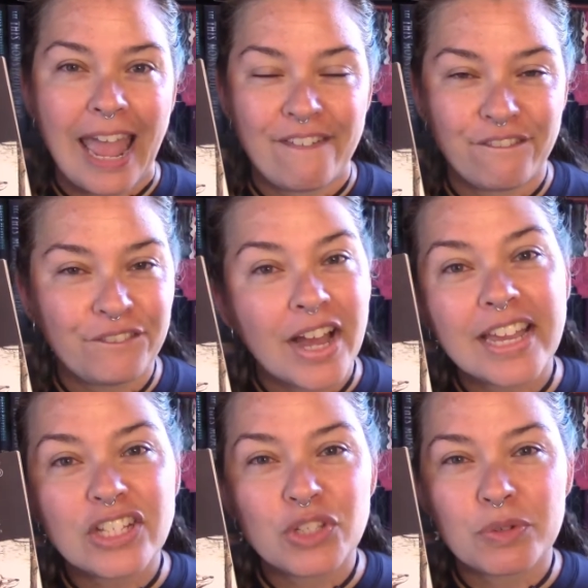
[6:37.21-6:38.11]
and
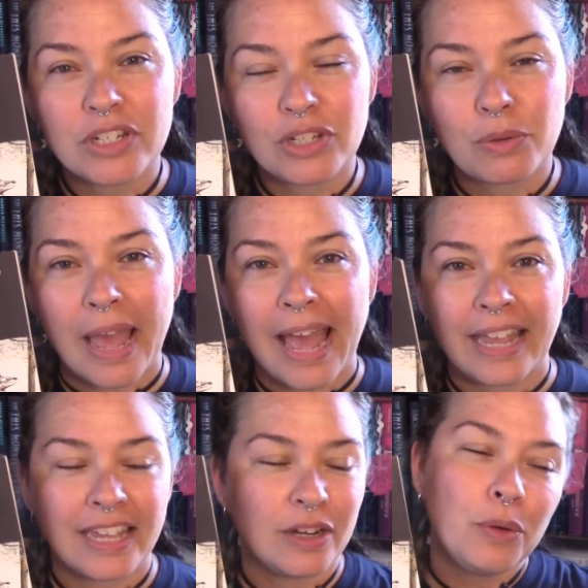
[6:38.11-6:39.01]
find you a new
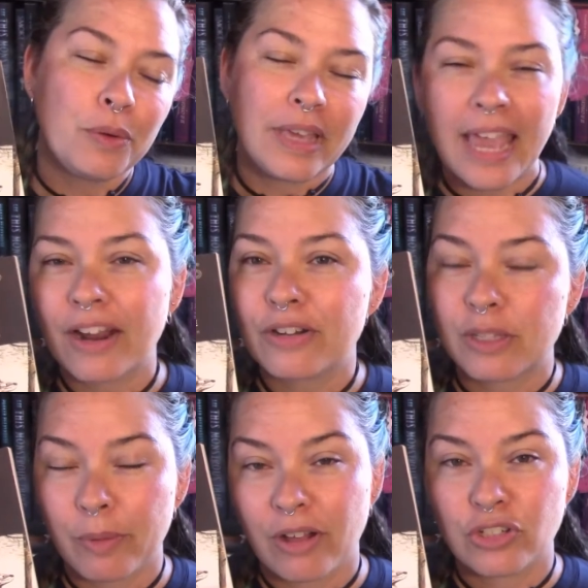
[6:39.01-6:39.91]
agate. Who
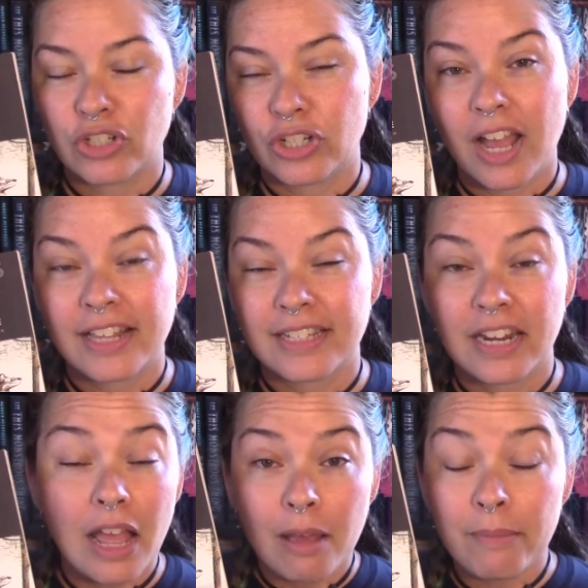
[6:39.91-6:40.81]
cares about your cousin?